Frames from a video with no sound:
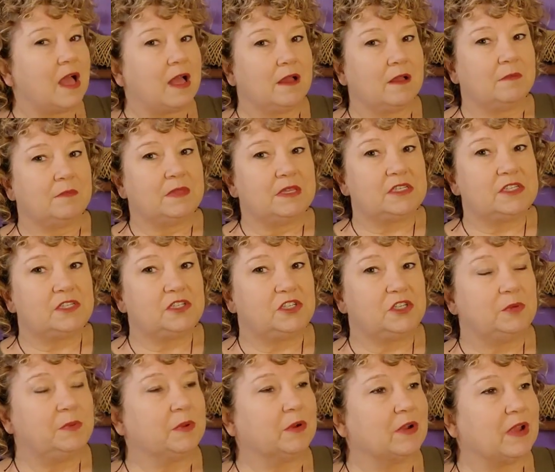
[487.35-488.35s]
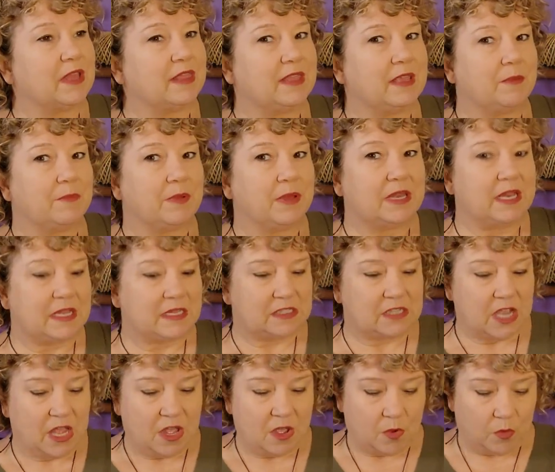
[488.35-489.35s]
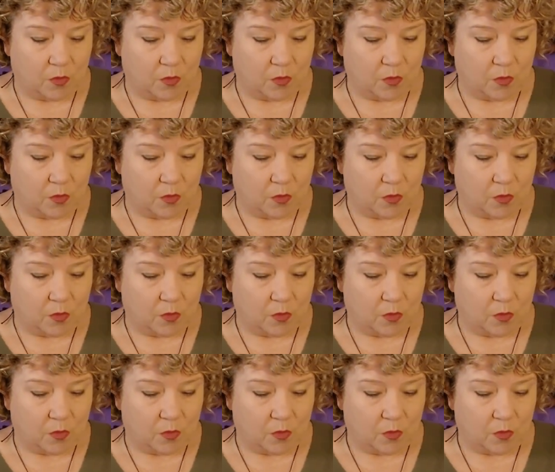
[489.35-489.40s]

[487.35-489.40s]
Um, this is Jupiter and the abundance.